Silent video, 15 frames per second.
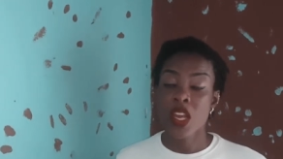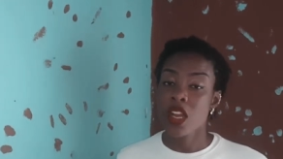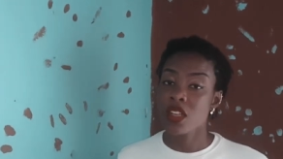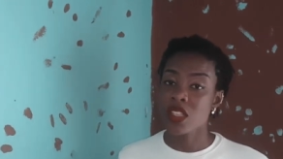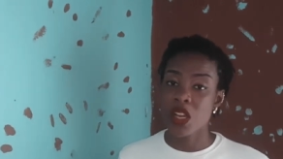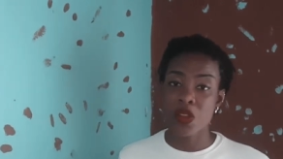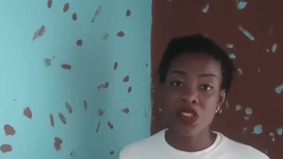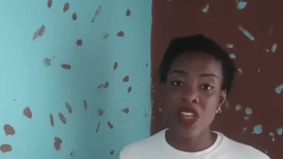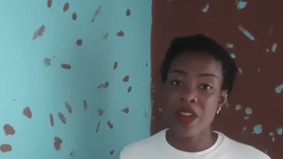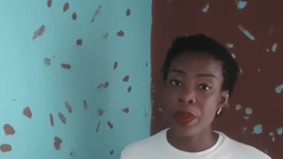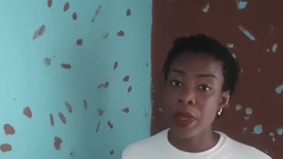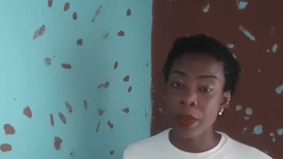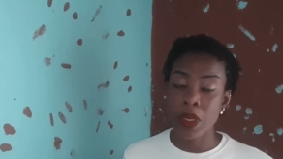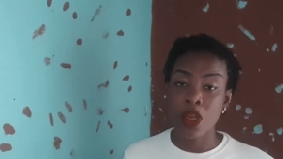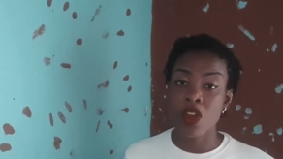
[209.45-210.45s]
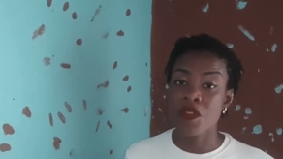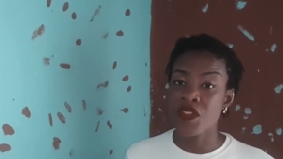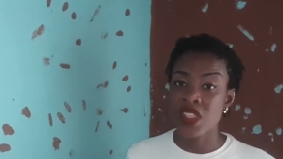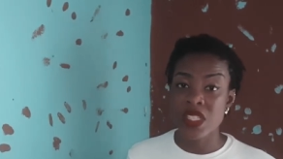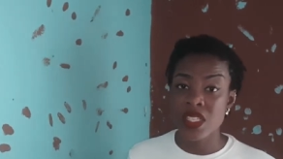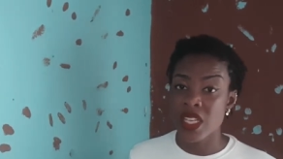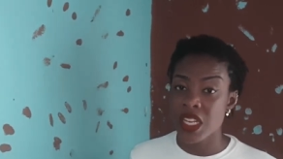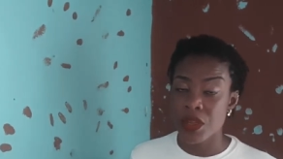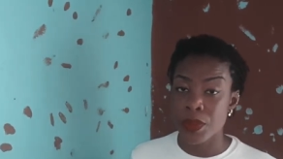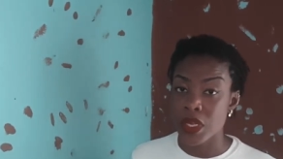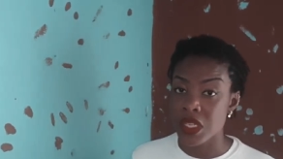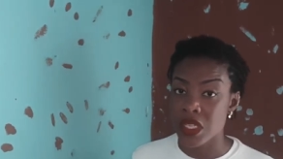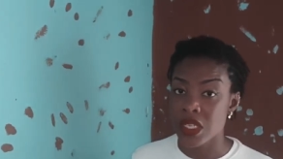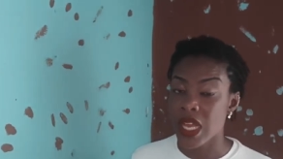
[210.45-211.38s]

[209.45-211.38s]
because you're going to have a problem convincing anybody